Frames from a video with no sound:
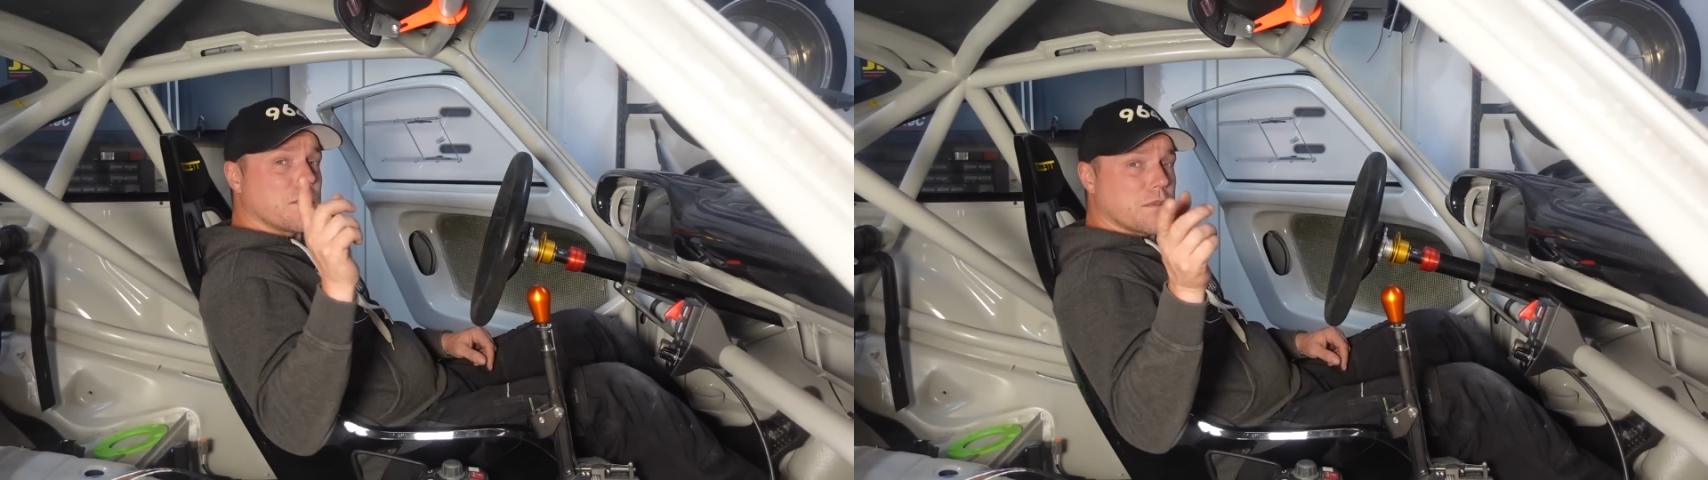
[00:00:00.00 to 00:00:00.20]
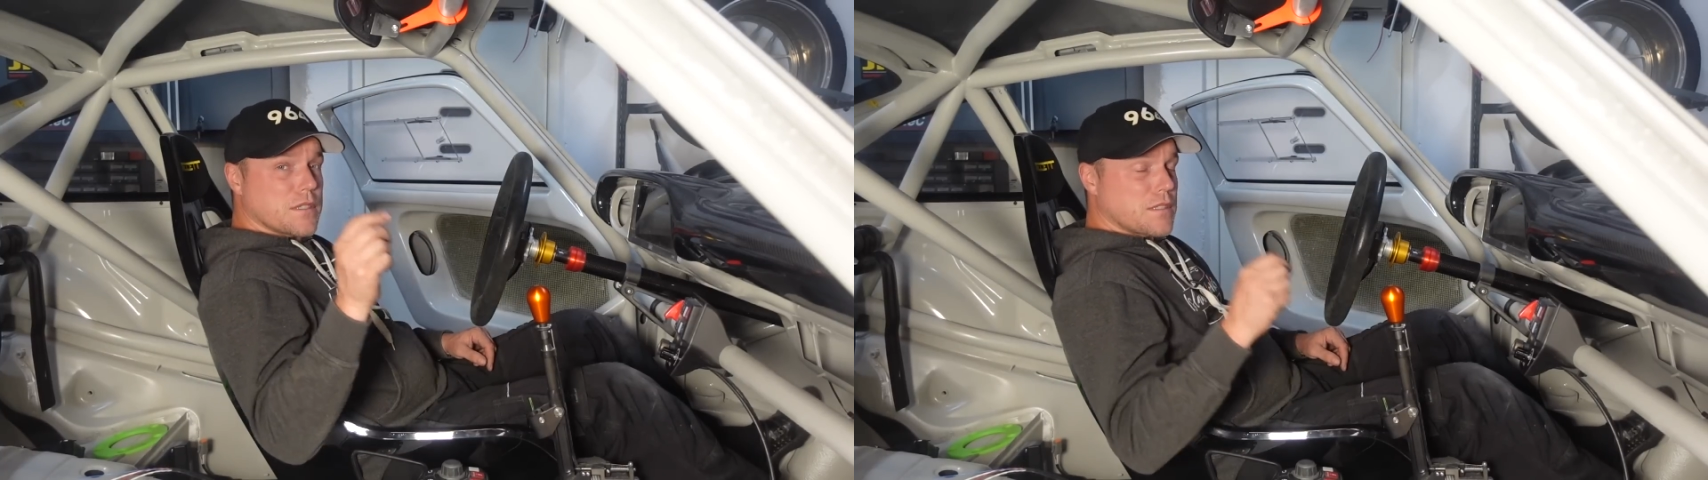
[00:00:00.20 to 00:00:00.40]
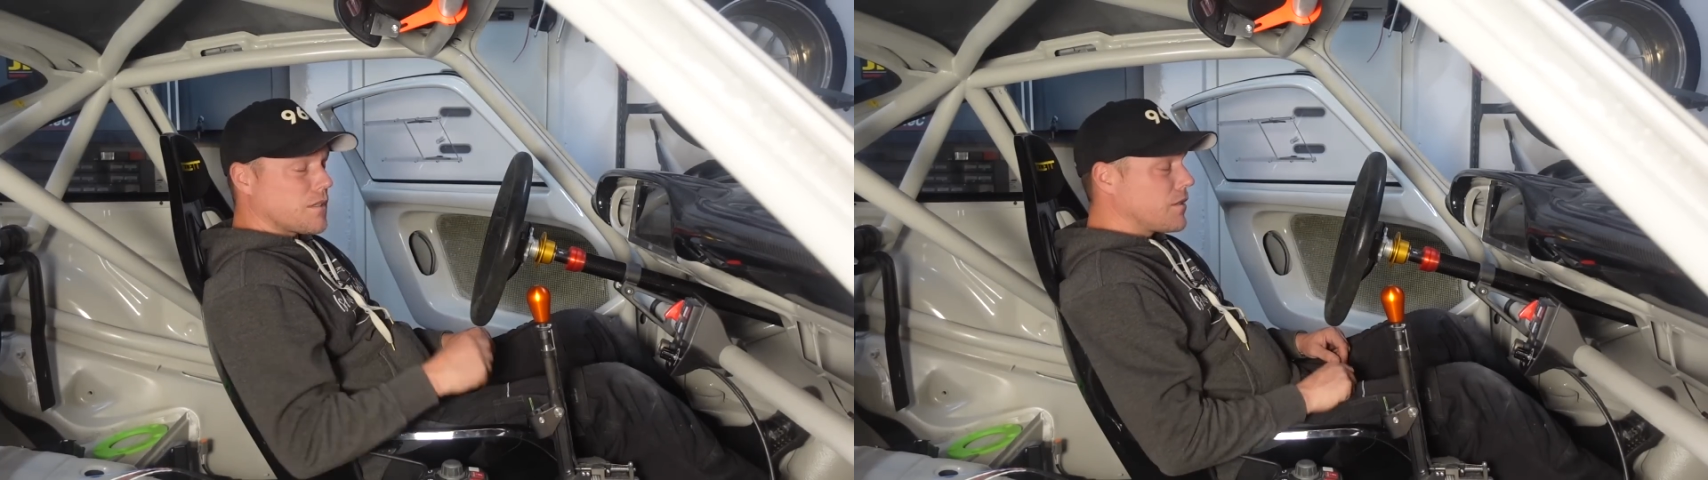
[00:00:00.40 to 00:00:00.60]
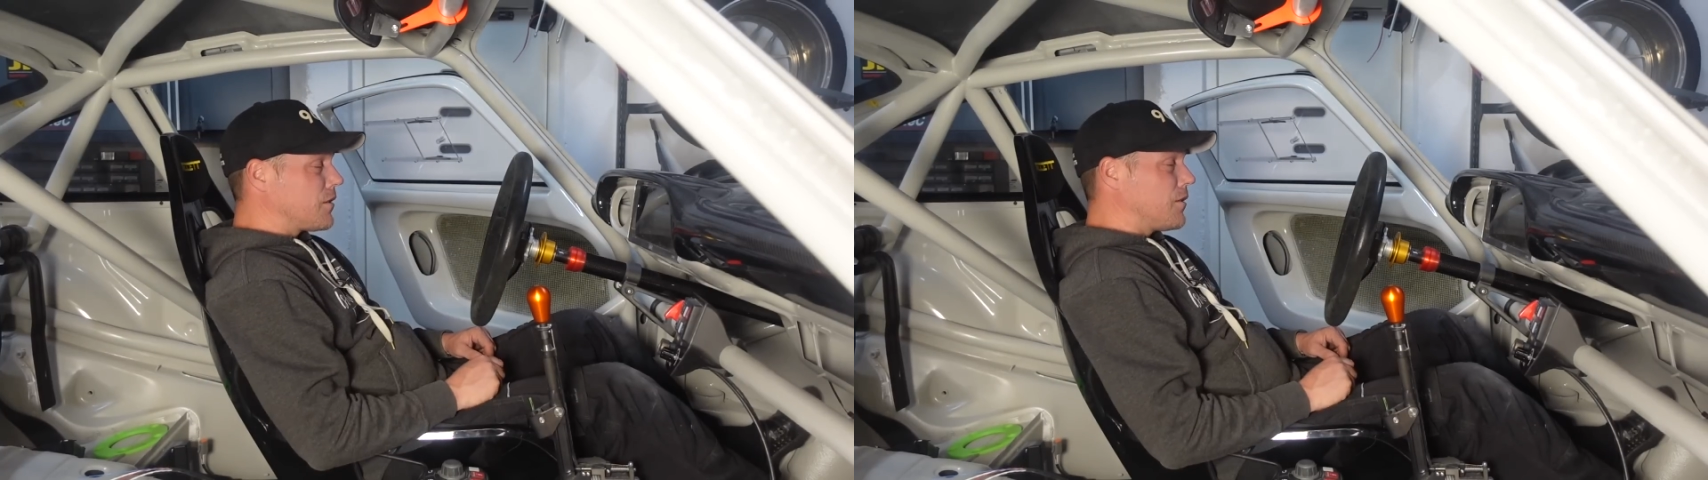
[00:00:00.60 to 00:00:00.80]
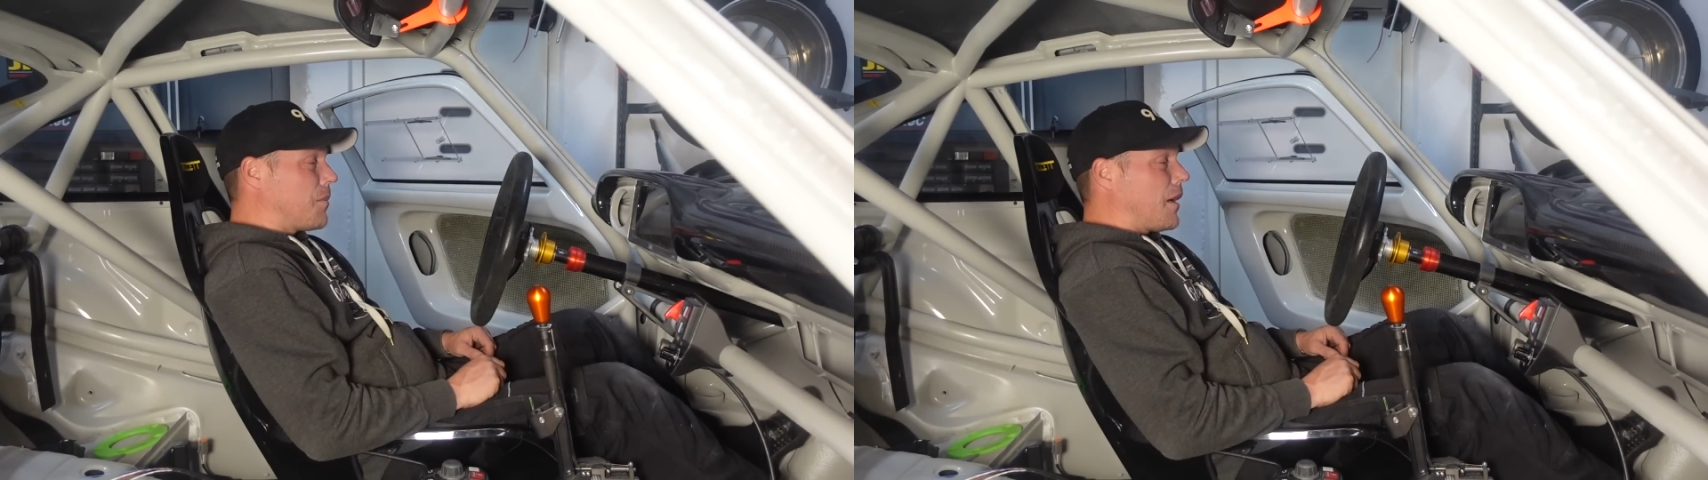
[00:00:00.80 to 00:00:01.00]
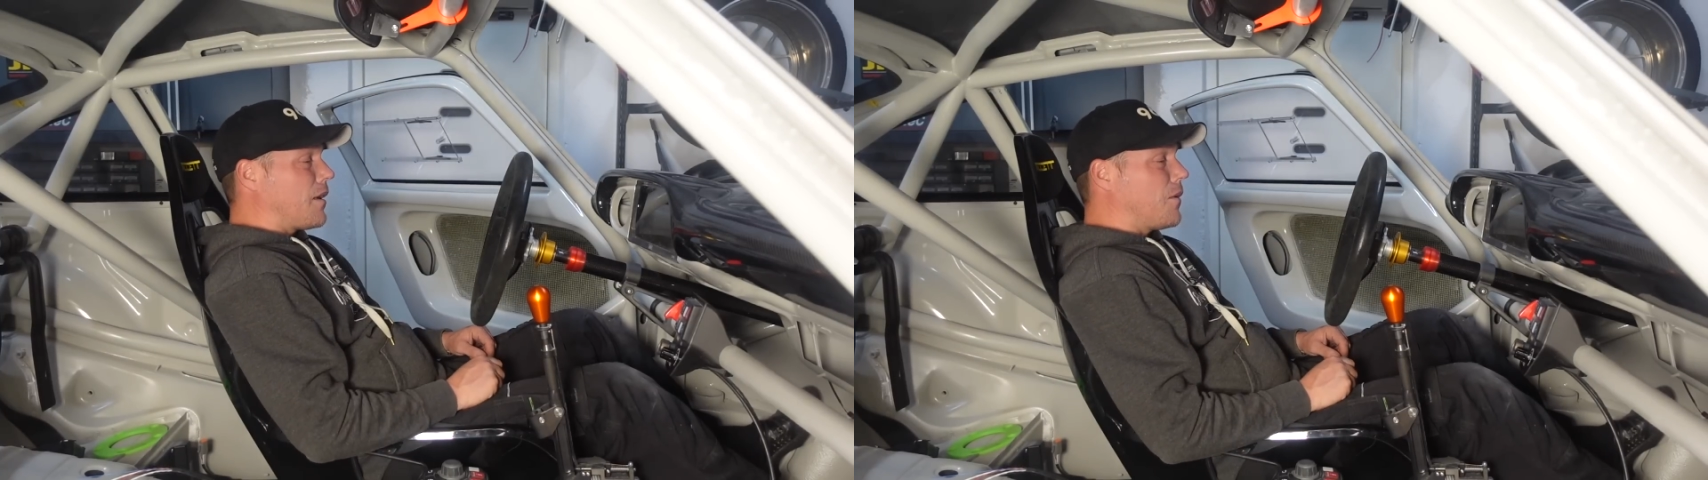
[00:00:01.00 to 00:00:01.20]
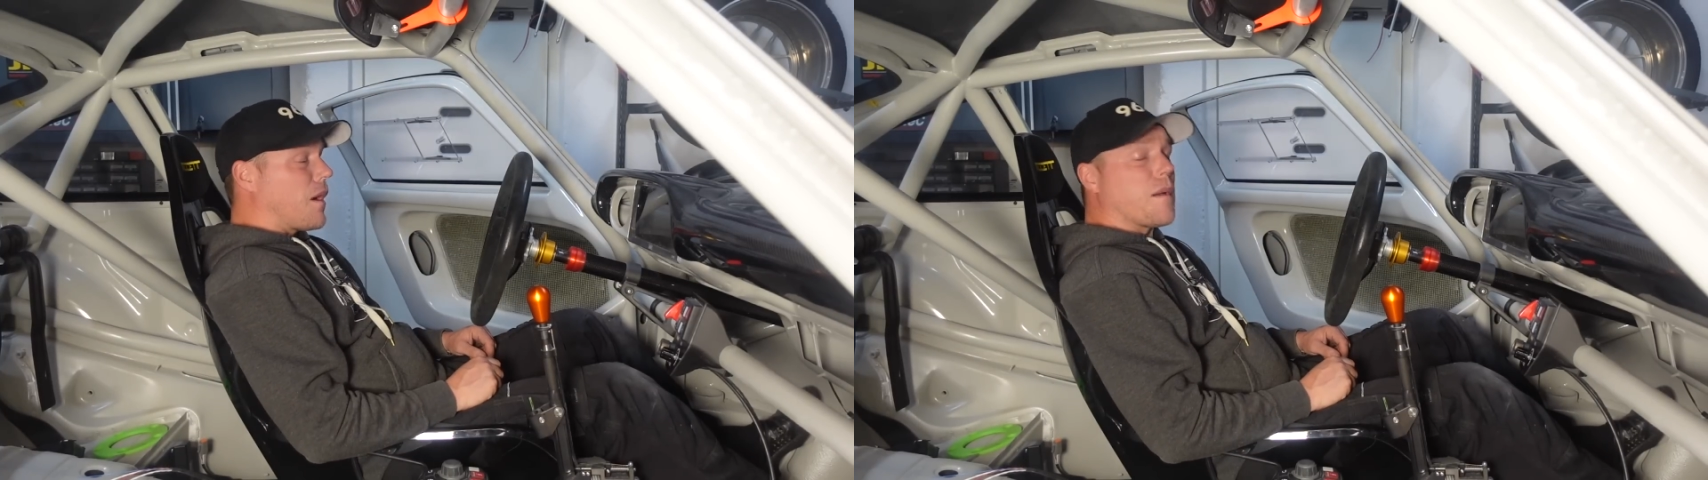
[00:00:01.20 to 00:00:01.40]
which should make you